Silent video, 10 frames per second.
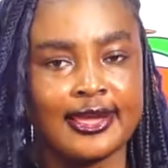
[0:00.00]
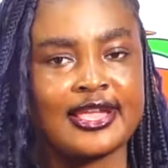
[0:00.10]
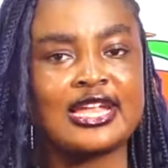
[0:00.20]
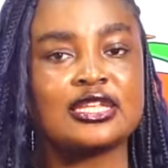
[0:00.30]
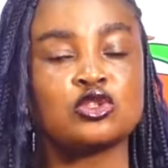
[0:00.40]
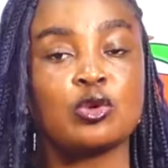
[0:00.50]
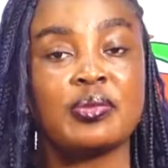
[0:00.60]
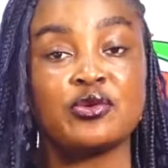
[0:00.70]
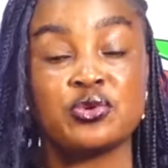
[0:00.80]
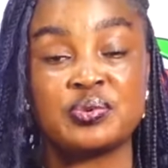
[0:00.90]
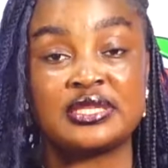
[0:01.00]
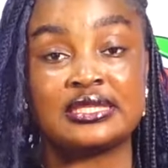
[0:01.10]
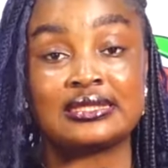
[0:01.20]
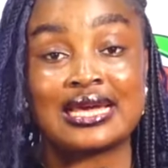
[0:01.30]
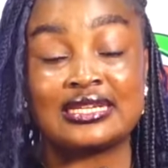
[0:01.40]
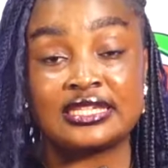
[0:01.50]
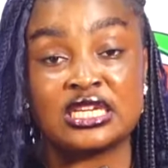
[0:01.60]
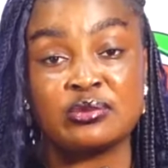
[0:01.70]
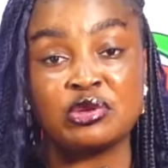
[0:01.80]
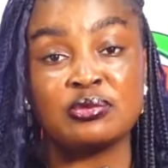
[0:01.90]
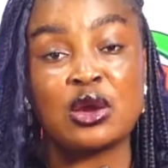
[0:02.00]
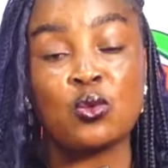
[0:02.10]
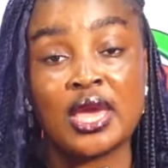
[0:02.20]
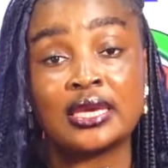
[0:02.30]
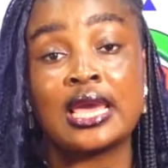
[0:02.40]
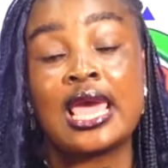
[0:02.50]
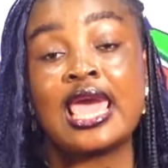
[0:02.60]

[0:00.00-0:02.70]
and I disobey repeats his idea, and be my way,